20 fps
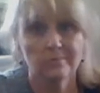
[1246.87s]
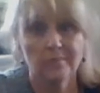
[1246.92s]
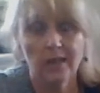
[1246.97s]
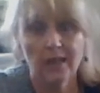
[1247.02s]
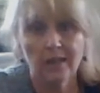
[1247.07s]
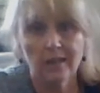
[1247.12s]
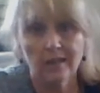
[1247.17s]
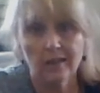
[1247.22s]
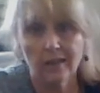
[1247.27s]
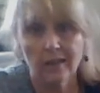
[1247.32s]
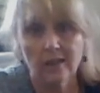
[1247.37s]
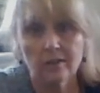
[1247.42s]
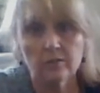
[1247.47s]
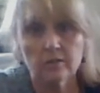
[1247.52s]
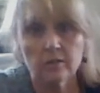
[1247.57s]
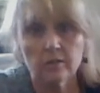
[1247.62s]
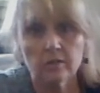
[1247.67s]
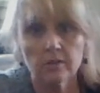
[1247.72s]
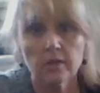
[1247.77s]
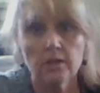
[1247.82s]
anything
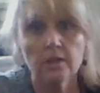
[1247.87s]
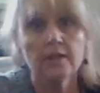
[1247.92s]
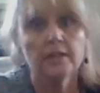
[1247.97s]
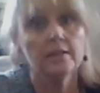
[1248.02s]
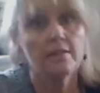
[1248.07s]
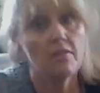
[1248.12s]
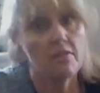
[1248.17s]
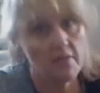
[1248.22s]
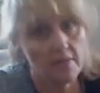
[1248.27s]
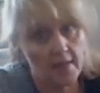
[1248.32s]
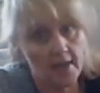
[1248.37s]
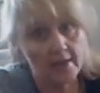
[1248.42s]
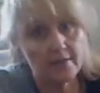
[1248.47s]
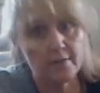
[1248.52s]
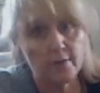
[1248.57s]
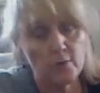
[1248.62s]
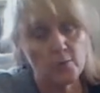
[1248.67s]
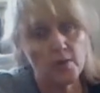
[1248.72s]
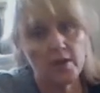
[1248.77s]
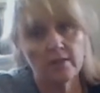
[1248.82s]
else,
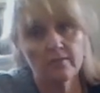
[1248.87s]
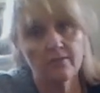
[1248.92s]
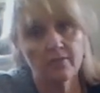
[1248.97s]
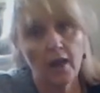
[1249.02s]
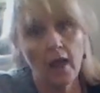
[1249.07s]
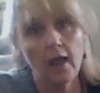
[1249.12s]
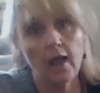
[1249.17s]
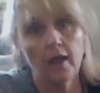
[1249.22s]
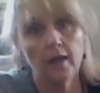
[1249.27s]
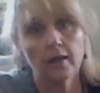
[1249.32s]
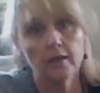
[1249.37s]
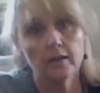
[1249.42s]
that's a red flag.